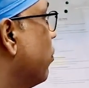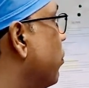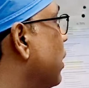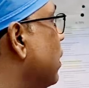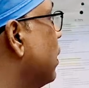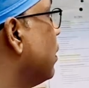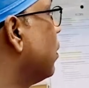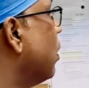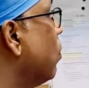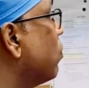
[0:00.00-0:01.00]

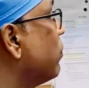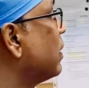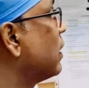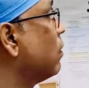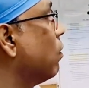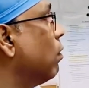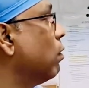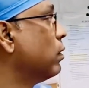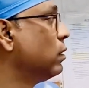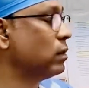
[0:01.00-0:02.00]
How we can
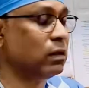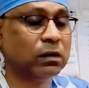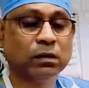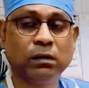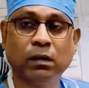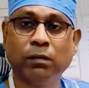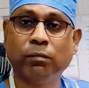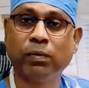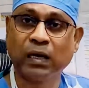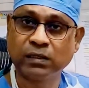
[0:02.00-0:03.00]
order the
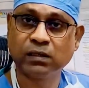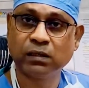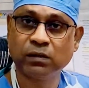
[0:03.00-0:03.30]
blood